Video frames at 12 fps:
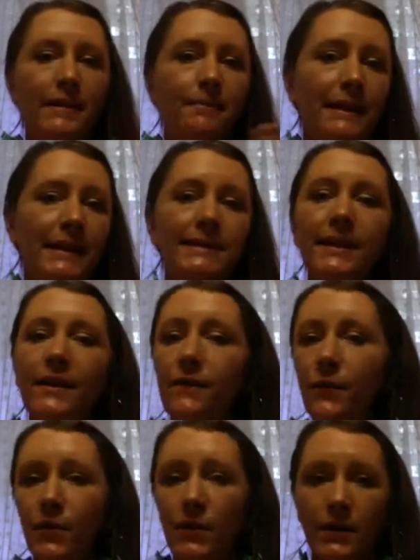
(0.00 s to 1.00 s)
basic
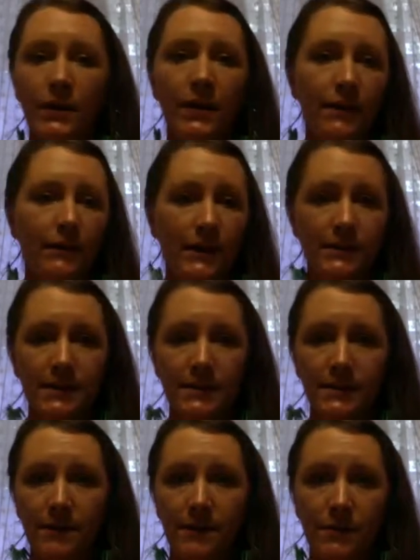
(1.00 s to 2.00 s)
4 phases
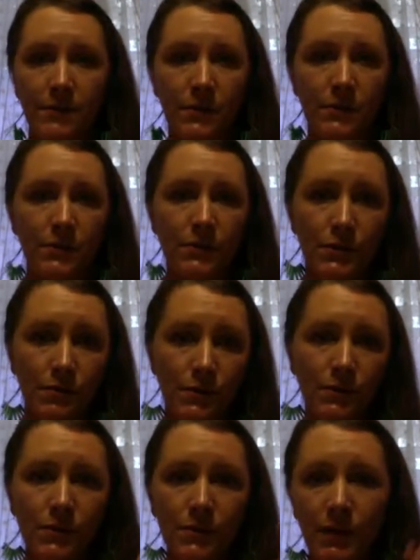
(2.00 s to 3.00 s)
of the moon, new
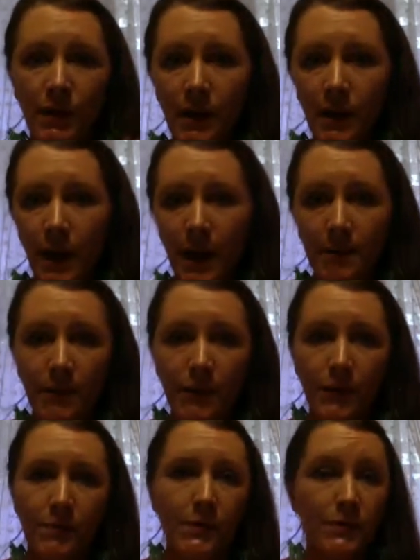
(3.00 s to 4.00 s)
moon,
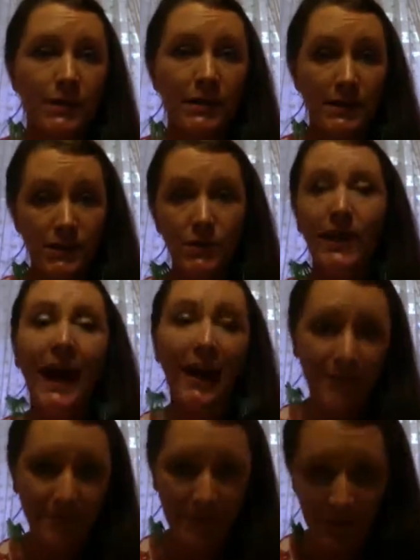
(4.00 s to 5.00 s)
full moon, and the 2 half
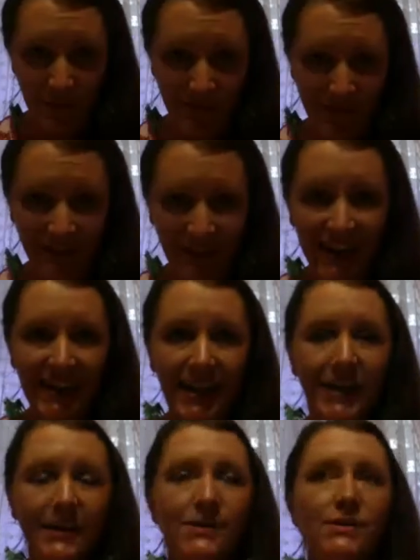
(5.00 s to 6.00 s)
moons, right?
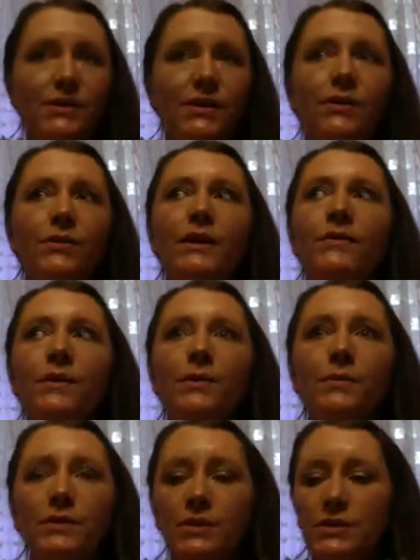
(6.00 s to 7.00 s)
So if you
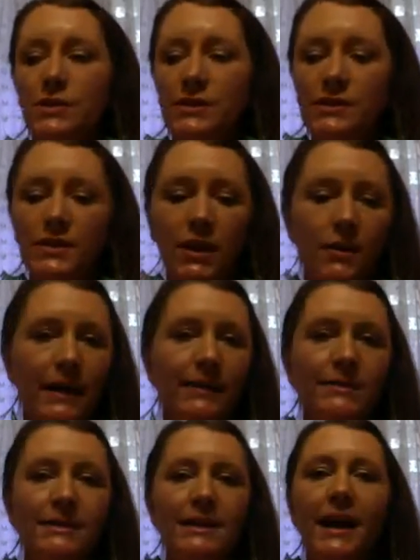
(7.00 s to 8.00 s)
were to just go
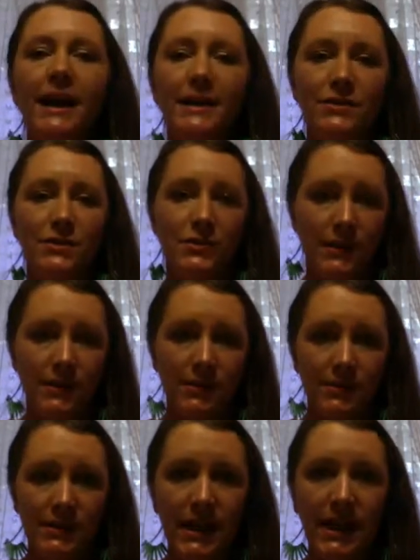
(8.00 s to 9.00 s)
outside during
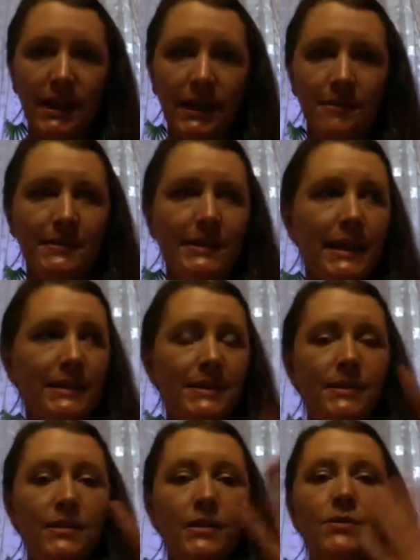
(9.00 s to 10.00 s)
those times and
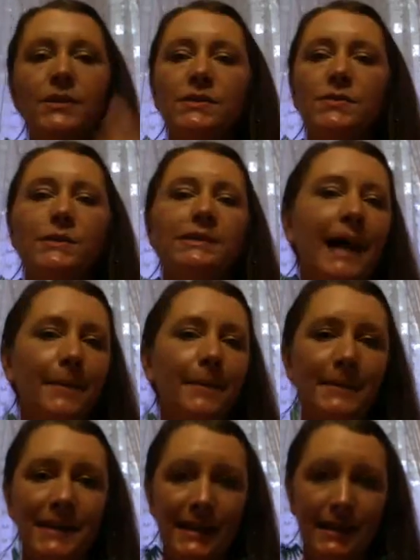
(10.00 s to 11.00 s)
to notice what's
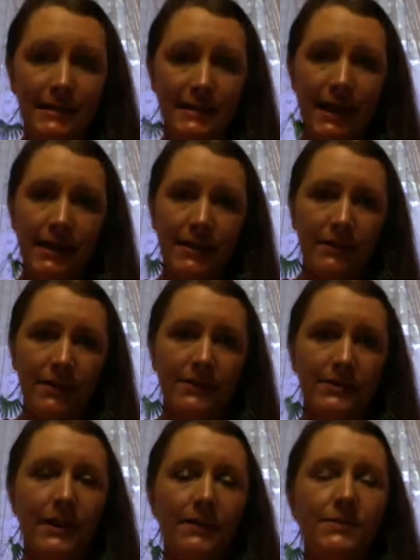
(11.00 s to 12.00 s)
happening inside of
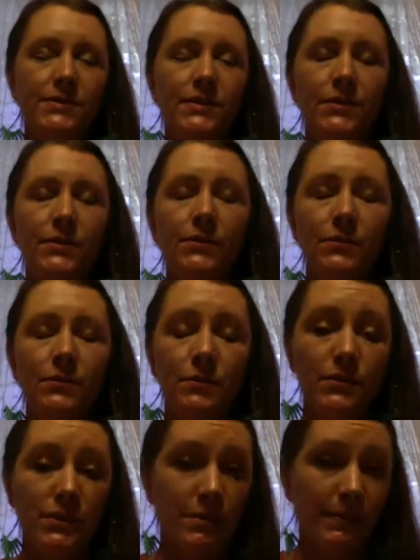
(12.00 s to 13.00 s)
yourself. So
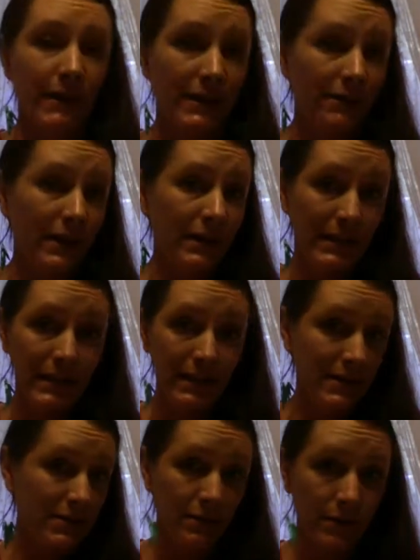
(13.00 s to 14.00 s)
do you mind if I lead
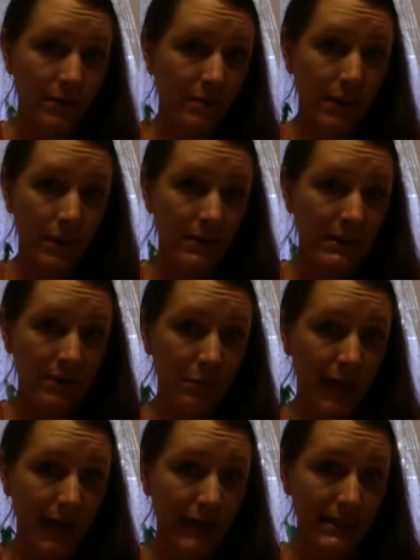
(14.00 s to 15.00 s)
us through a moment of
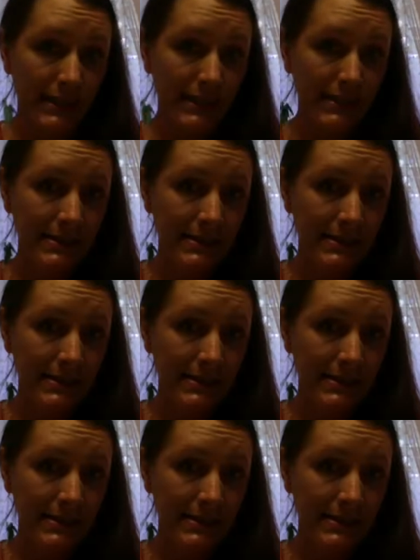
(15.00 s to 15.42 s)
practice?